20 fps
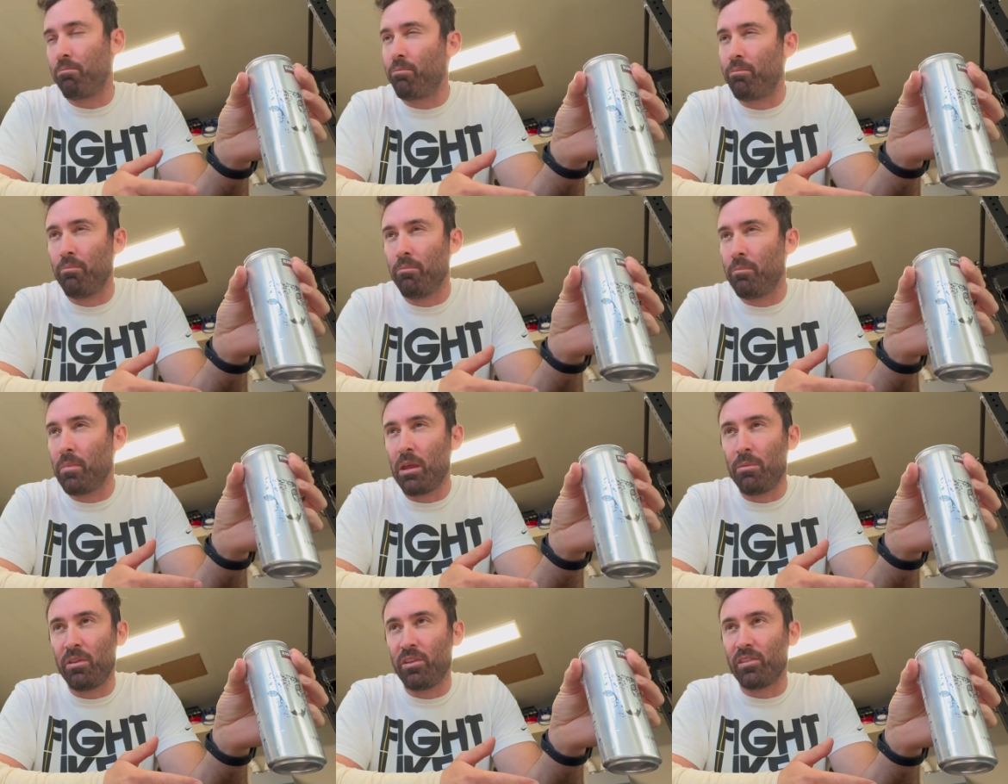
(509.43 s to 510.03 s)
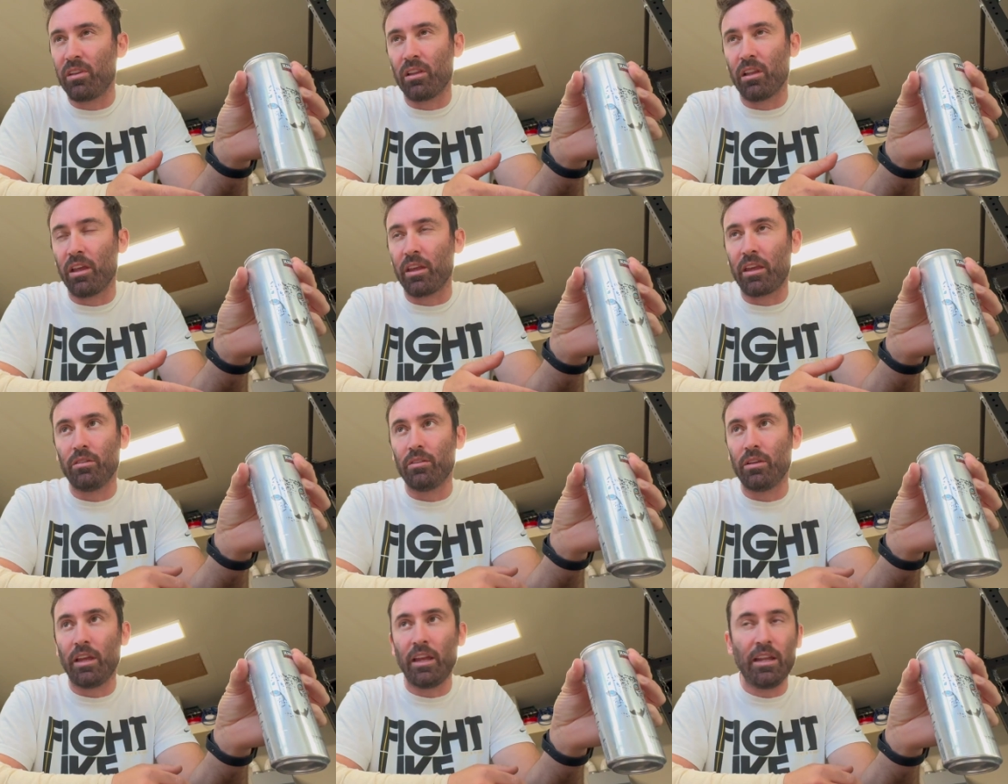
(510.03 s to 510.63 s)
maybe said like
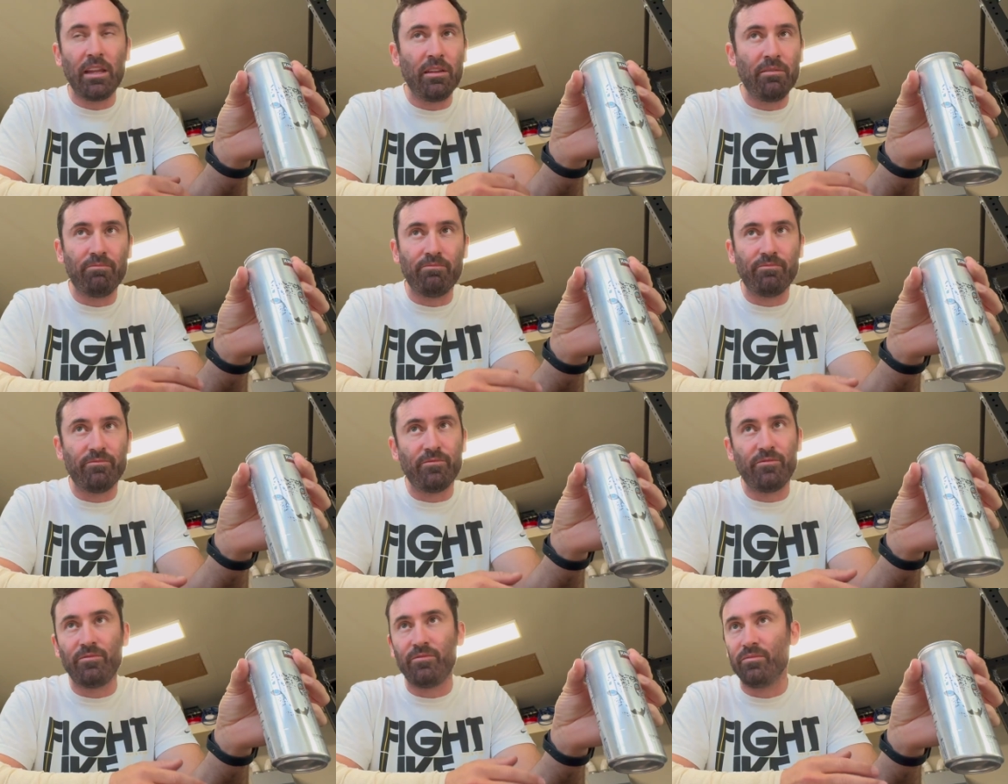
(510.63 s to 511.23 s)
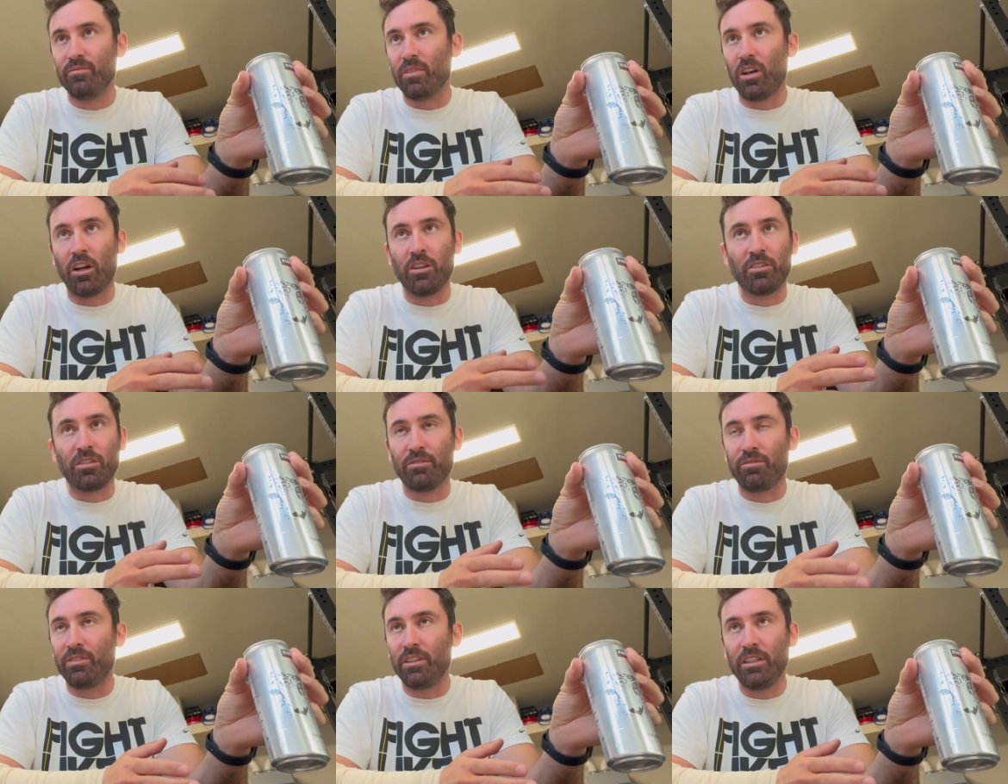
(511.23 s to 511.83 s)
80,
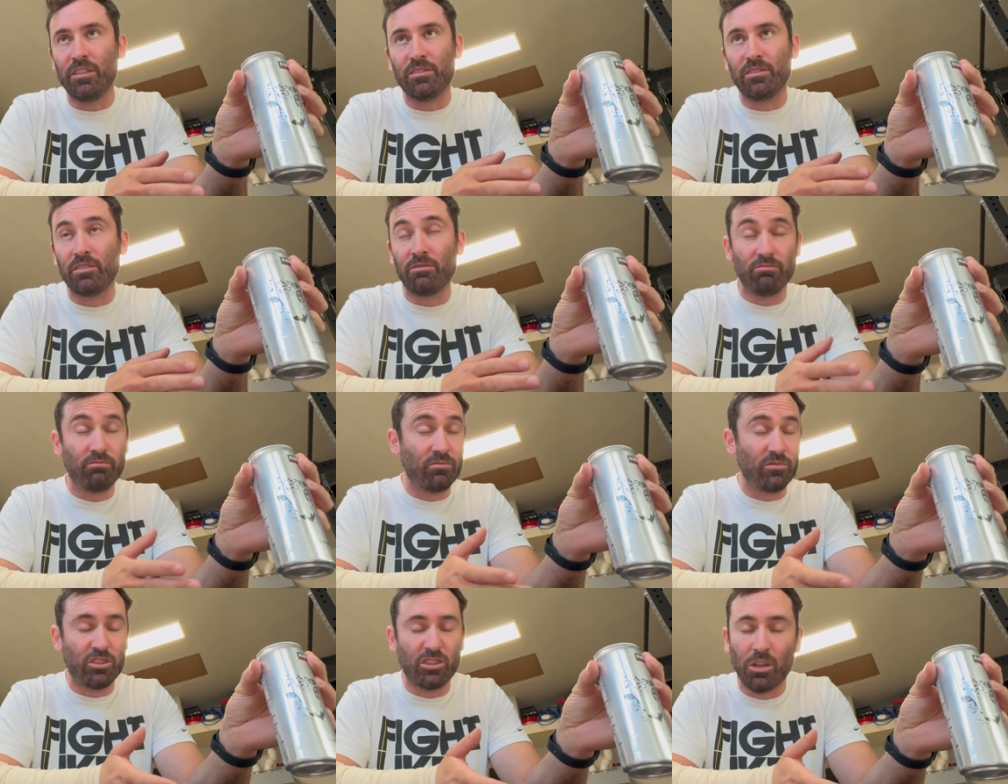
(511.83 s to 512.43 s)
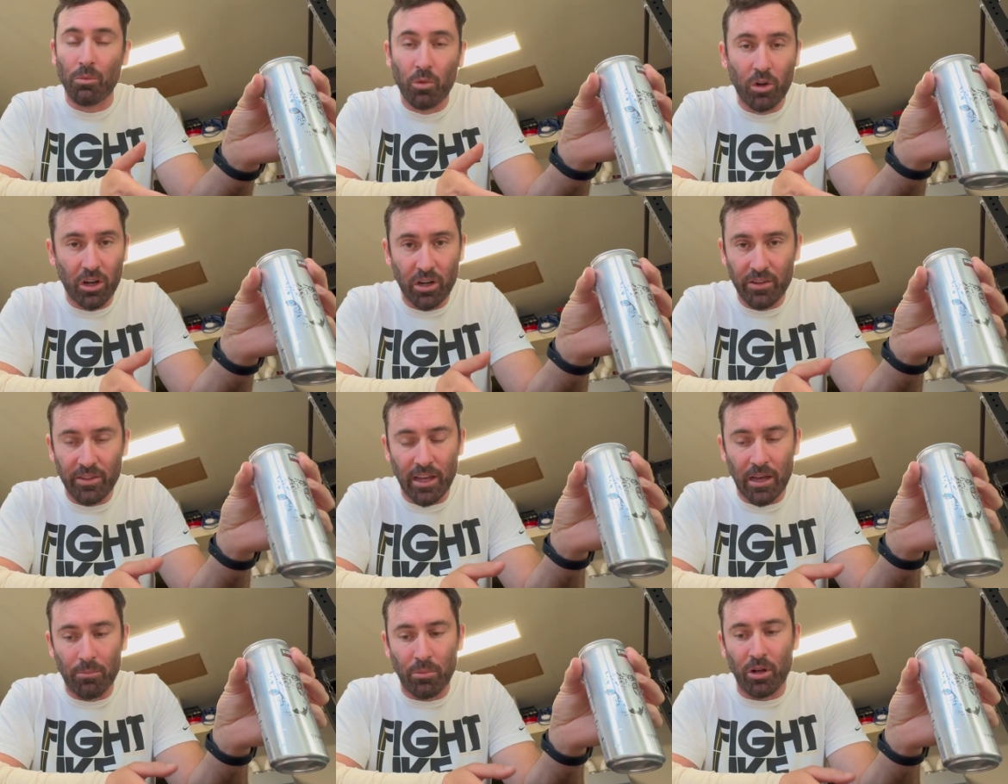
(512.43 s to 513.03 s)
100 feet, somewhere in
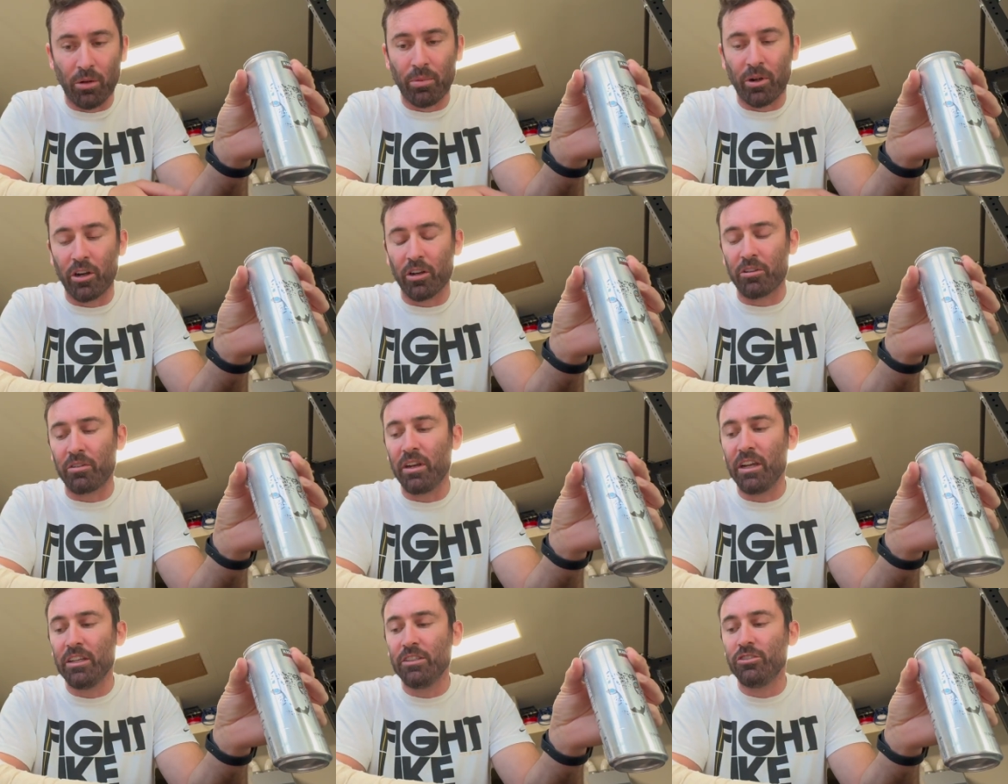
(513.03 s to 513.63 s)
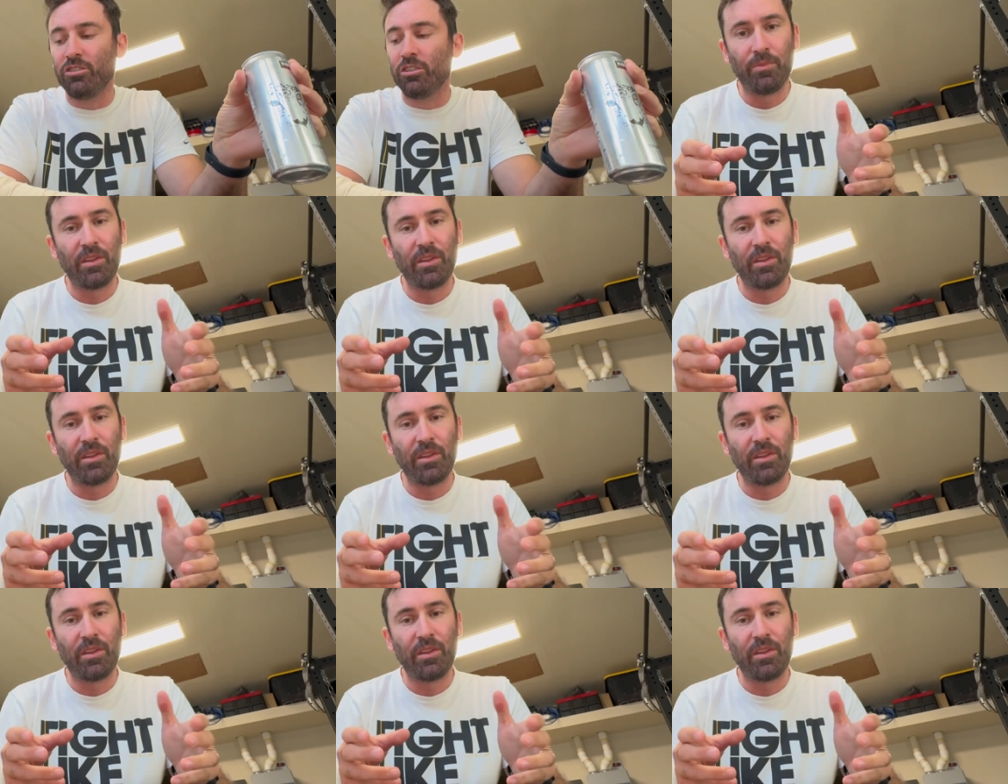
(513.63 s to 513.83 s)
that ballpark range.